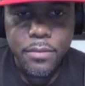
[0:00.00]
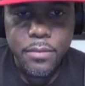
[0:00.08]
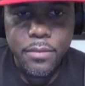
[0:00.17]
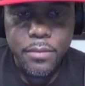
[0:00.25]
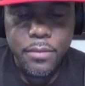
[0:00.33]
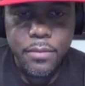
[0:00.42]

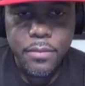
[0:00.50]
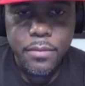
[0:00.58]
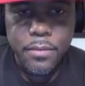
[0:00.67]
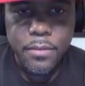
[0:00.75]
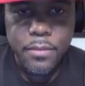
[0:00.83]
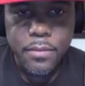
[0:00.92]

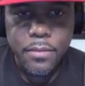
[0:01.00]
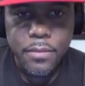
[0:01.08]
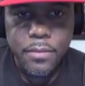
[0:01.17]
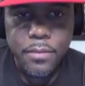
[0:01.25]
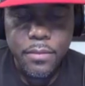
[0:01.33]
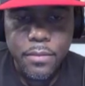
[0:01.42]

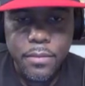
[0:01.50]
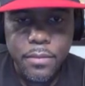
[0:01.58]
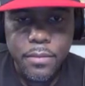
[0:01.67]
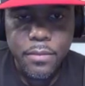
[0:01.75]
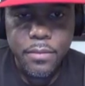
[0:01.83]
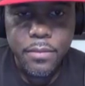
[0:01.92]

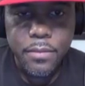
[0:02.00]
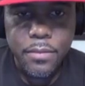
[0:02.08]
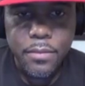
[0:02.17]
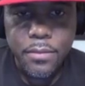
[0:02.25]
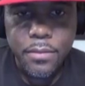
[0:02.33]
(not speaking)